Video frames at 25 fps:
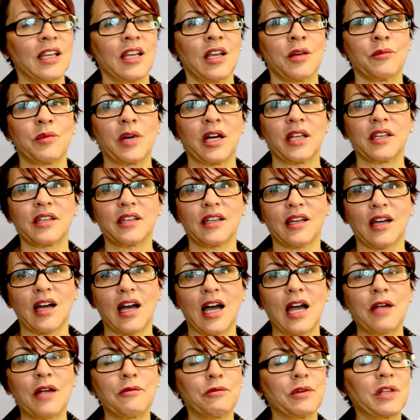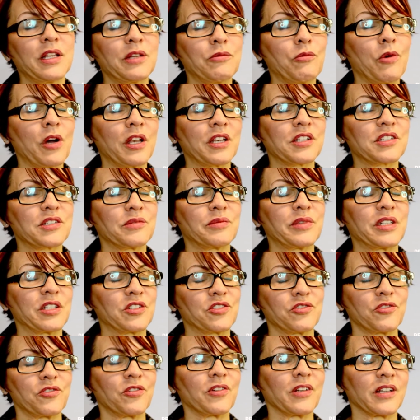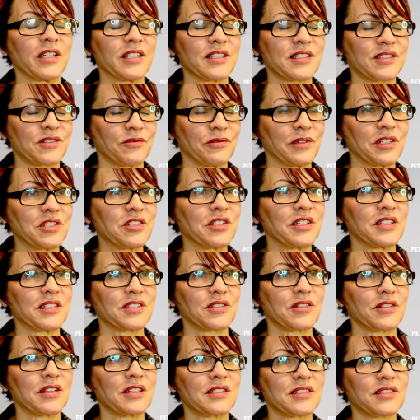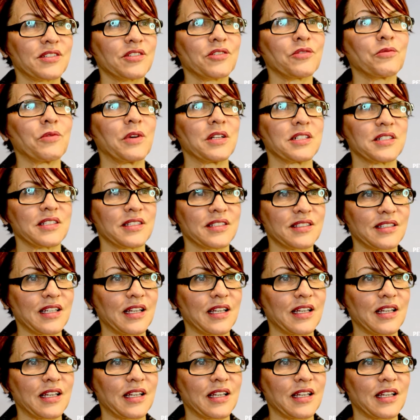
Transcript: But I really wanted to be a journalist originally, so I still wasn't.